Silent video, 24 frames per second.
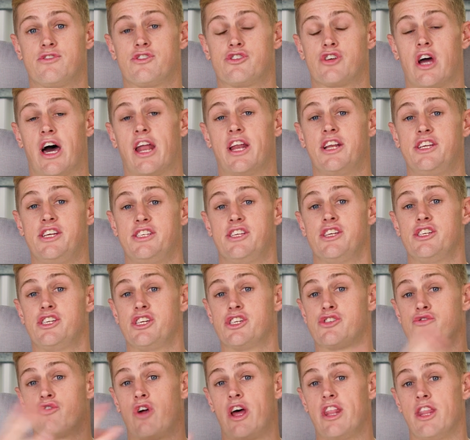strategies and
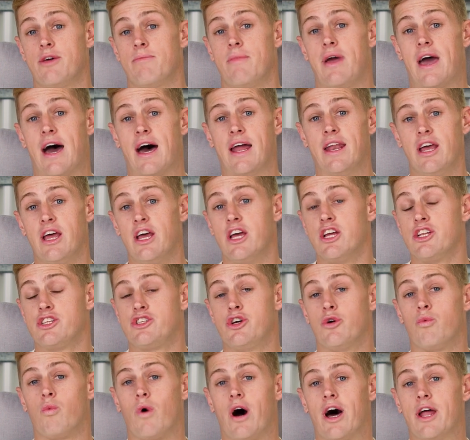just rent them out
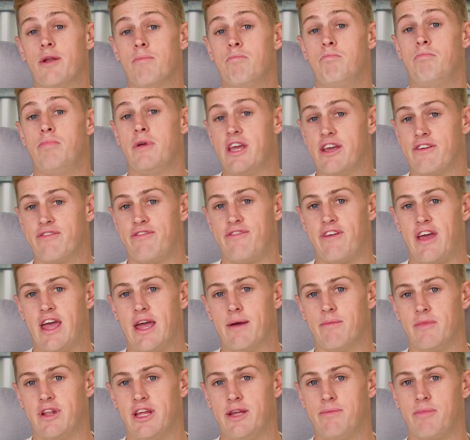to one big
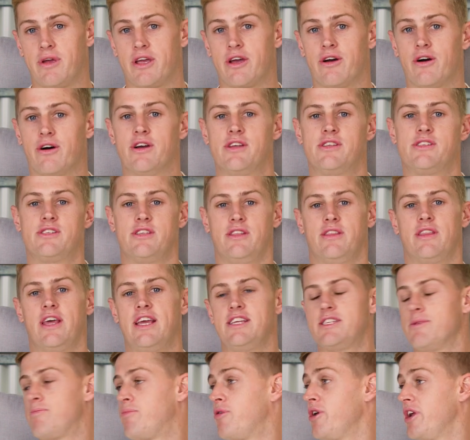family, because
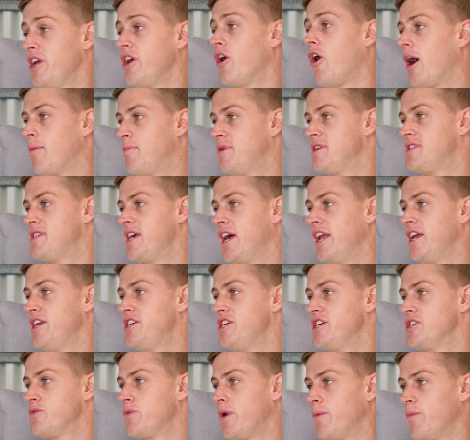these are pretty high
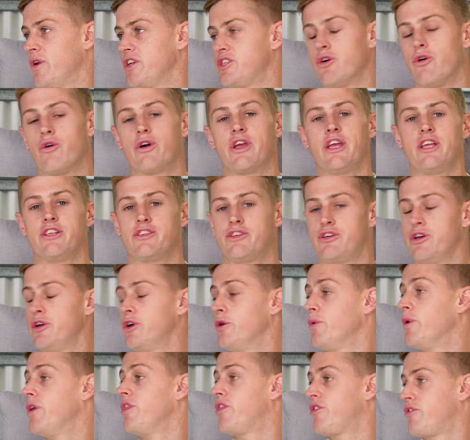percentages when we're talking
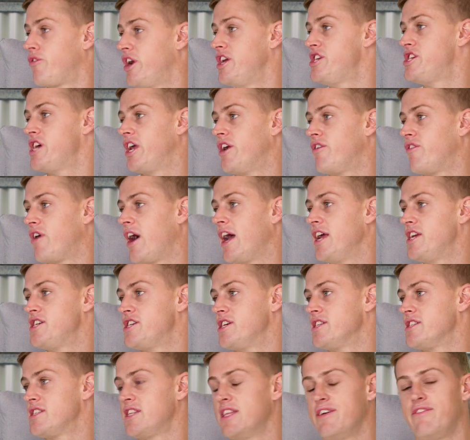two and three
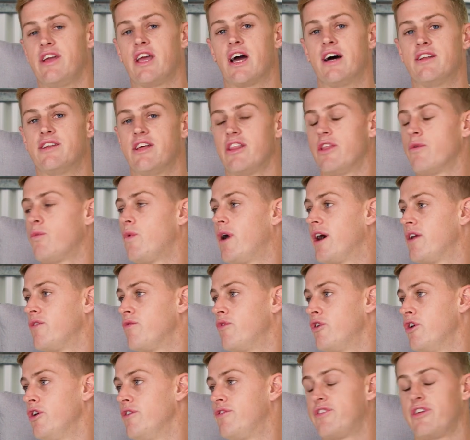generations living under the one
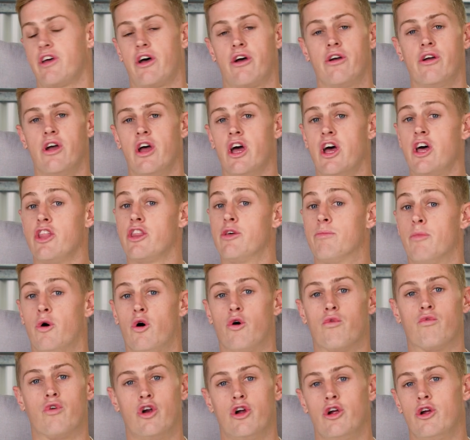roof. So the
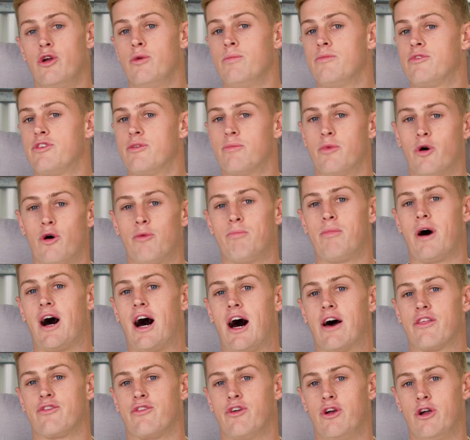more rooms, the more
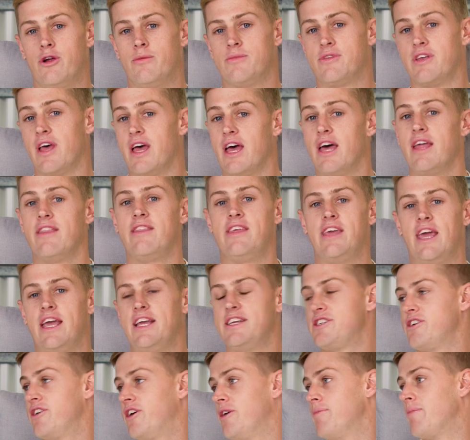bathrooms, the
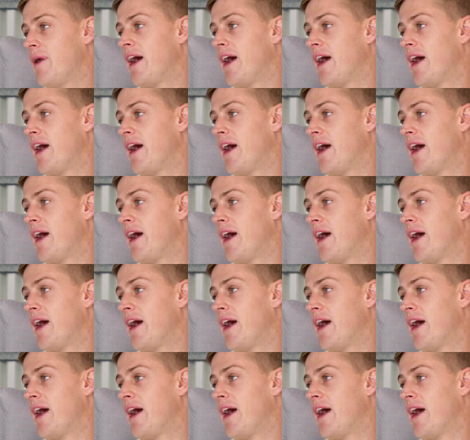easier it